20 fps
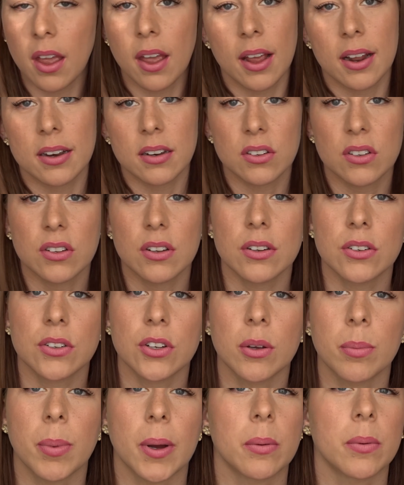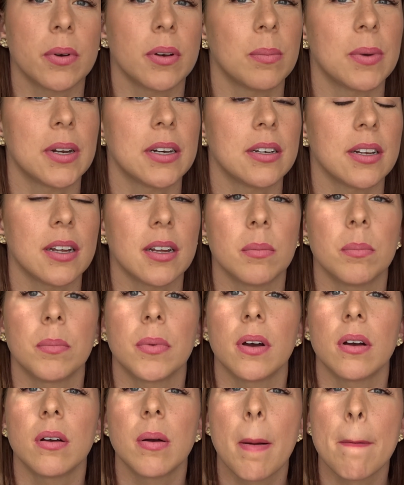It doesn't look too bad when you blend it in,
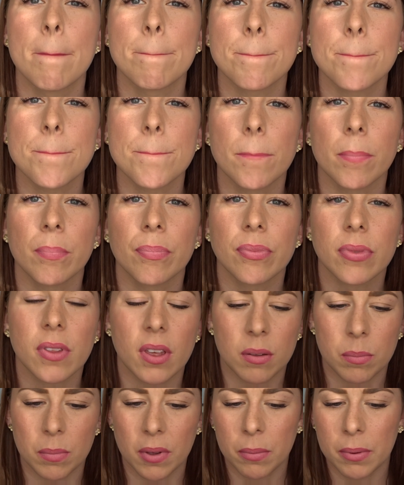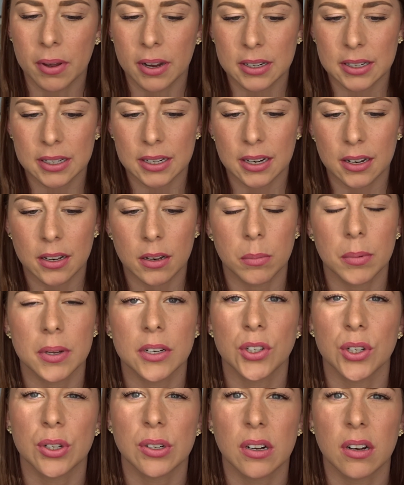but maybe I did it a little
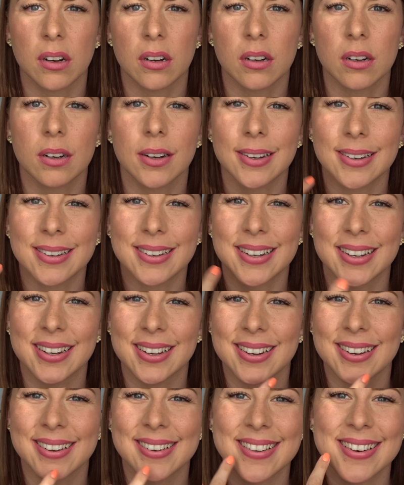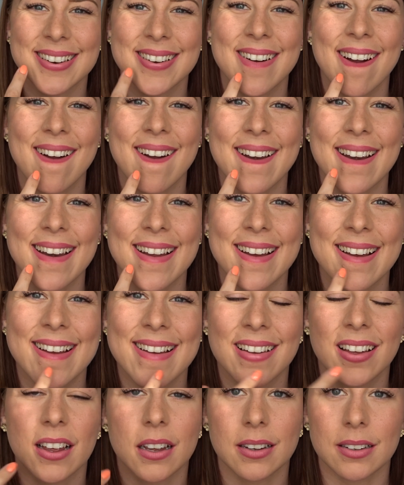bit too dark. You can still kind of
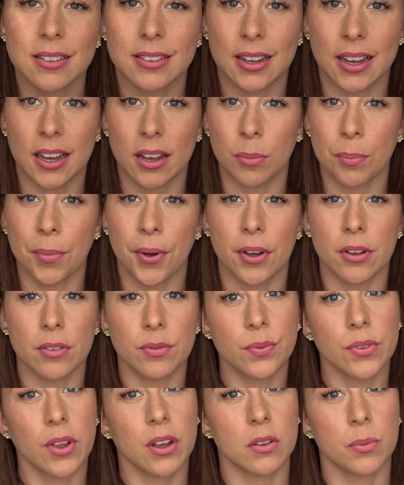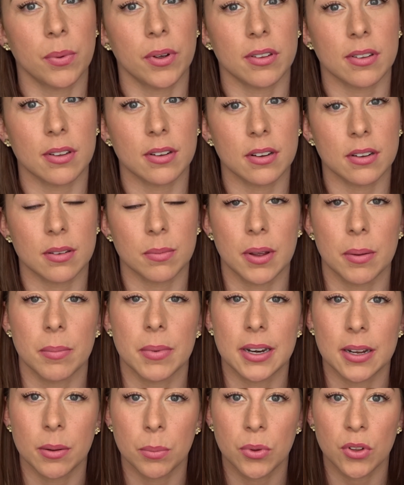see it, but I suppose it does make
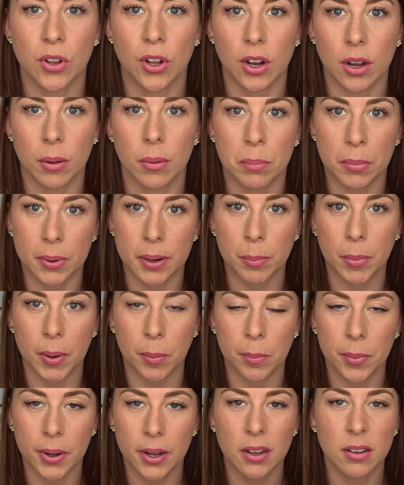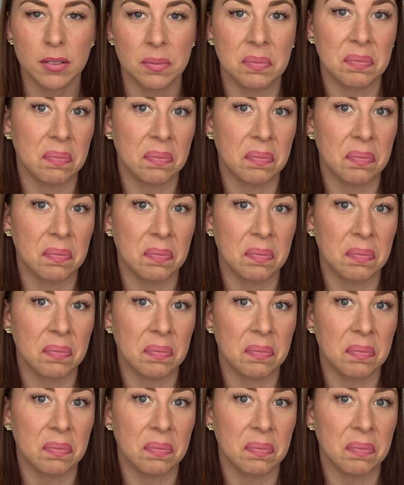my lips look a bit plumper,